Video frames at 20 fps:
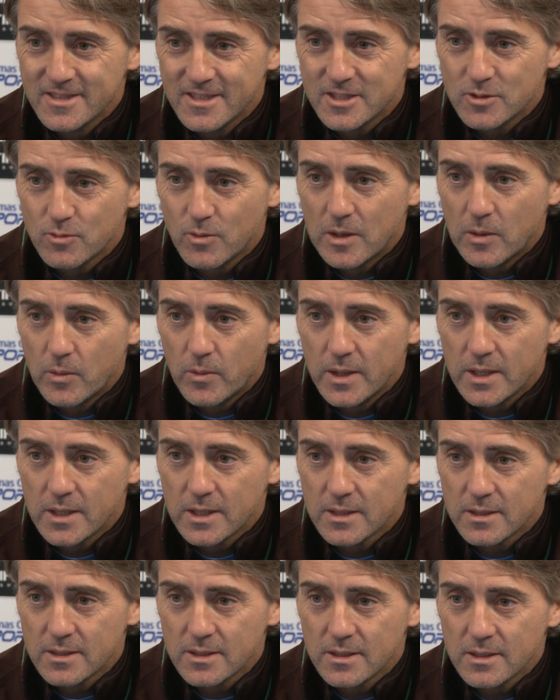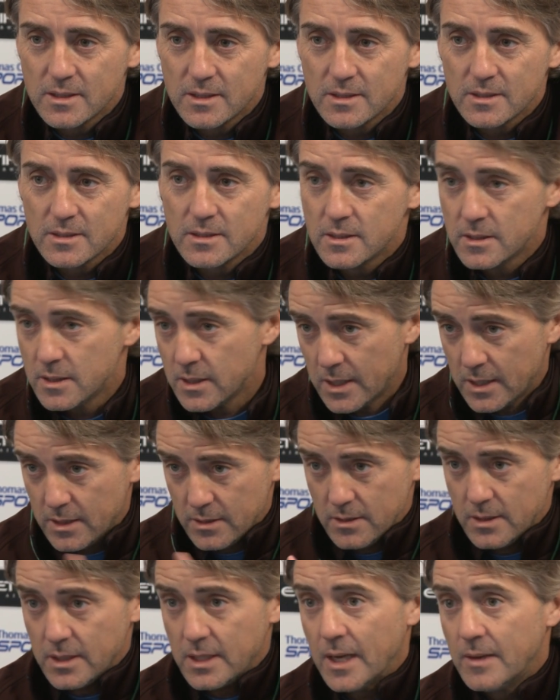He's one week. Uh, he,
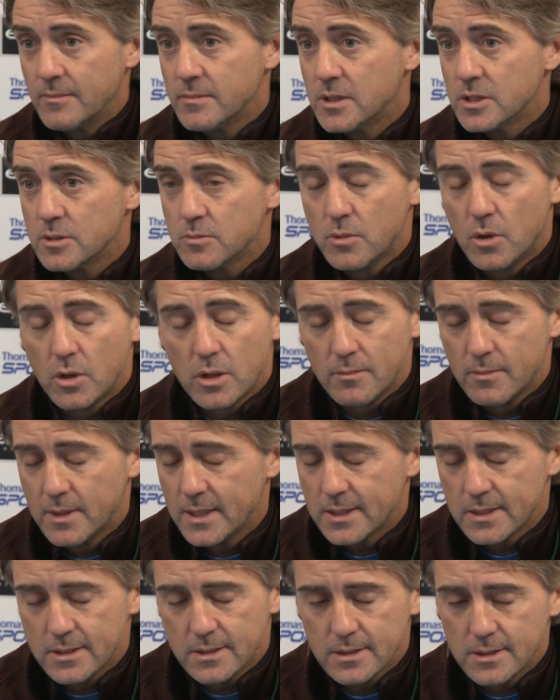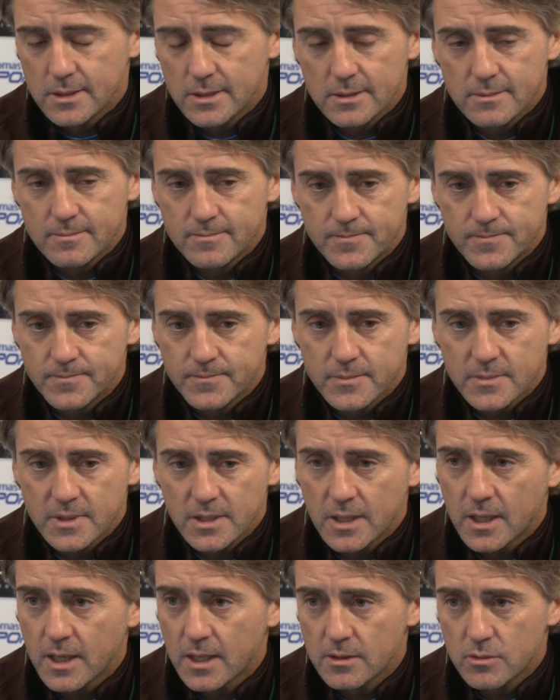he, came this morning, but uh,
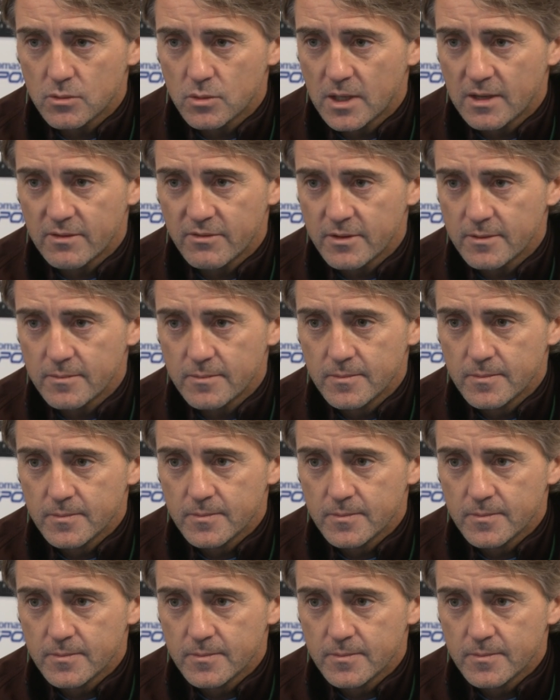he can do nothing.